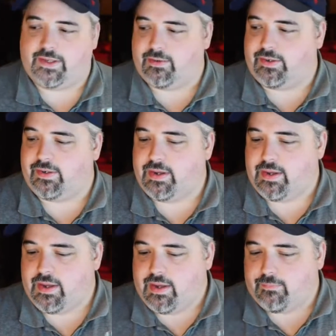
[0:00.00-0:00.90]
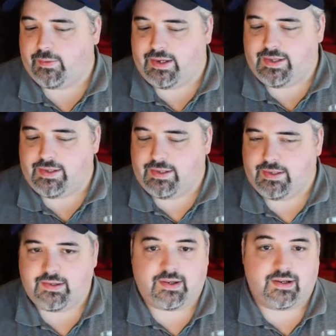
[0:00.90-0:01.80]
towel here, but
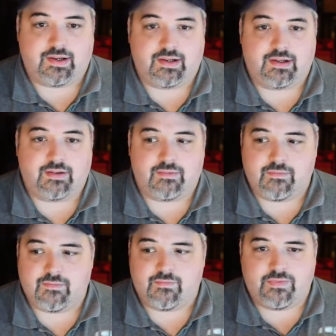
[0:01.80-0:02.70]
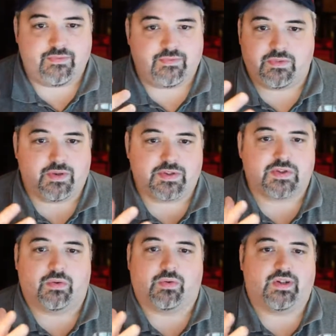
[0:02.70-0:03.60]
uh, there's
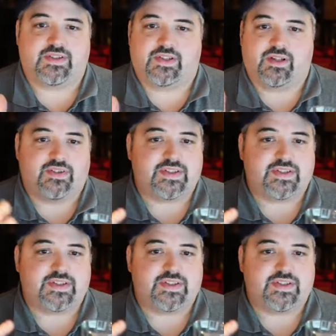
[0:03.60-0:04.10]
no worries at all.